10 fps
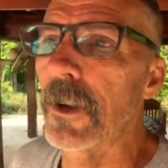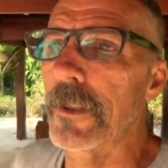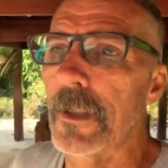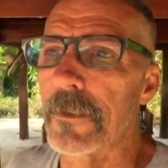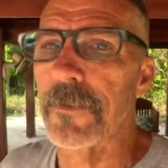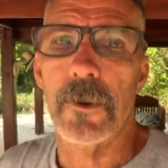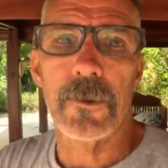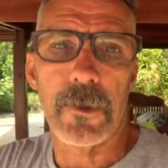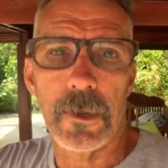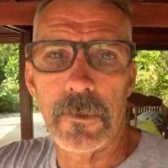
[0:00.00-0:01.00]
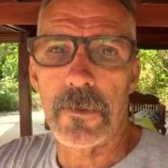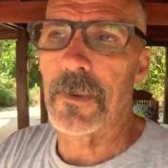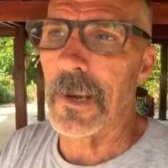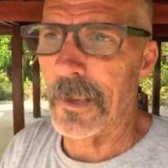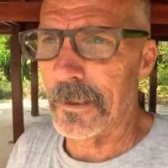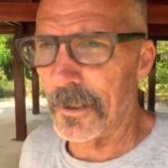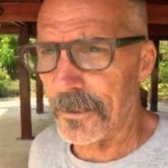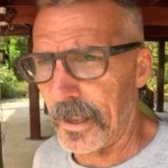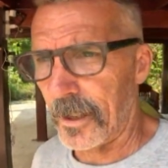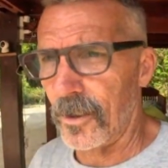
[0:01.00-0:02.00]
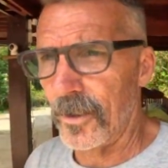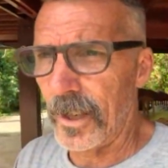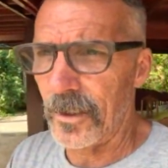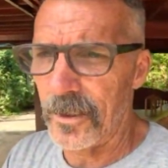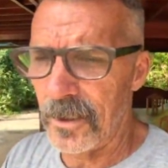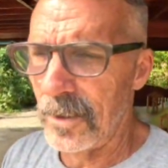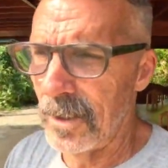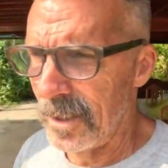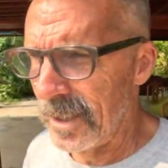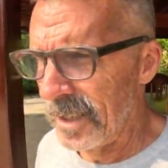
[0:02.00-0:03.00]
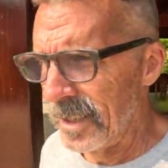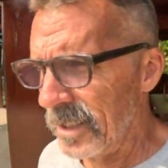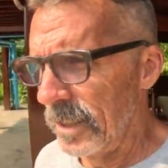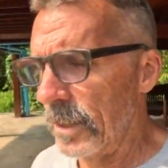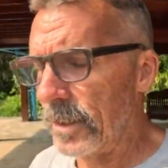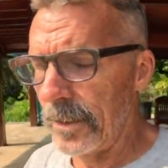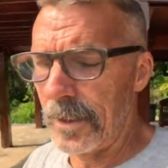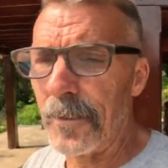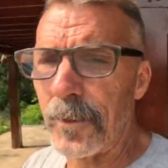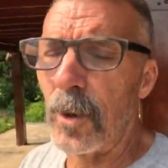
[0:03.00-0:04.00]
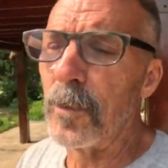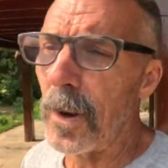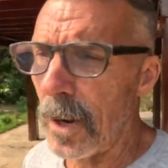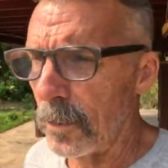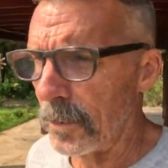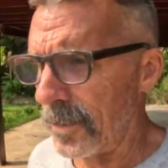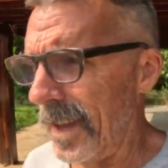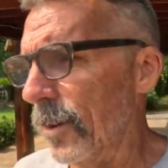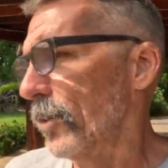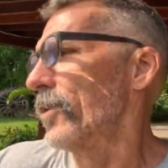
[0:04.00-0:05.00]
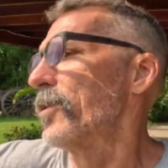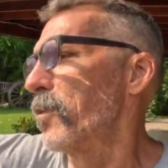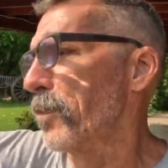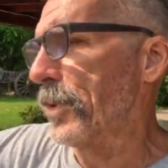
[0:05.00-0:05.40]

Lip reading: all the other furniture I used the dolly to take over there too. The difficult part was that it was